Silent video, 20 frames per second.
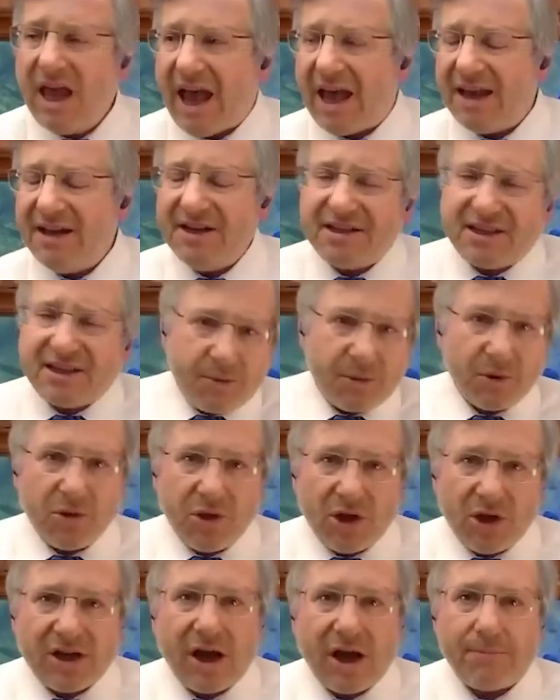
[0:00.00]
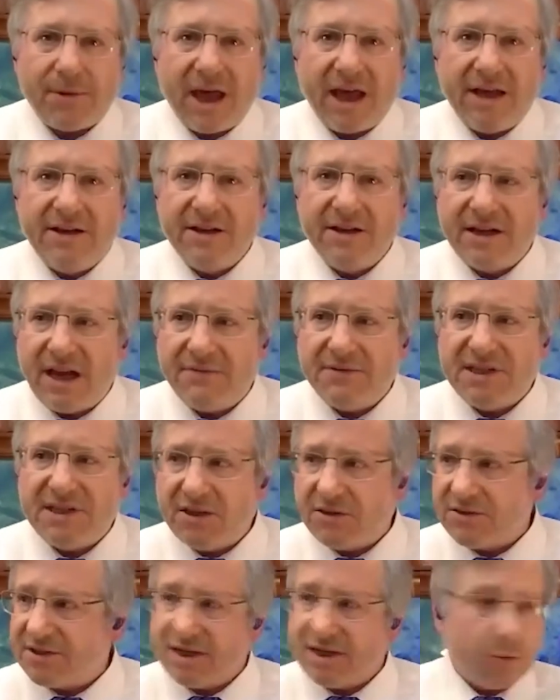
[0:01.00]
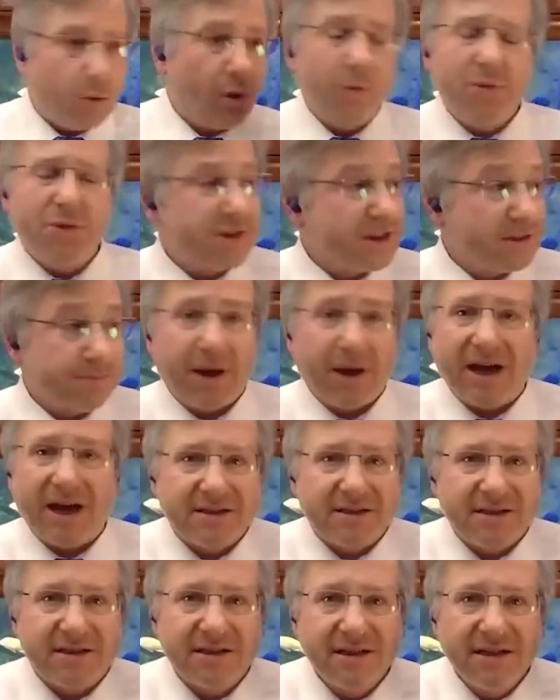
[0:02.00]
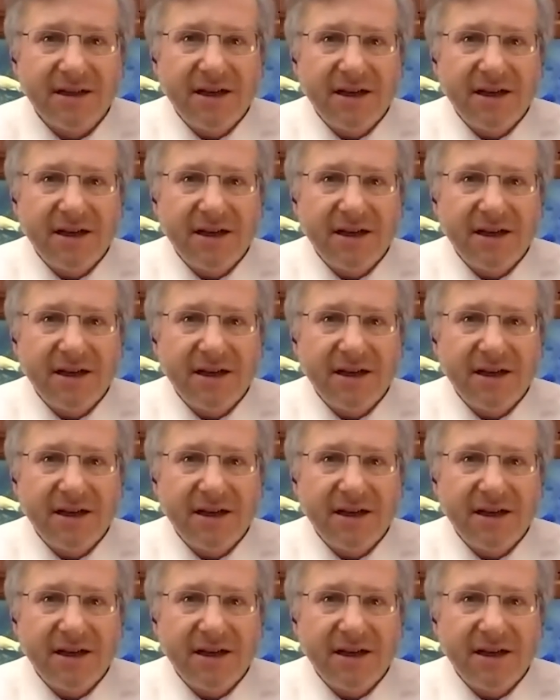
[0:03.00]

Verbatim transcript: And he said, we look up, and the Navy SEALs, they were all in their spots.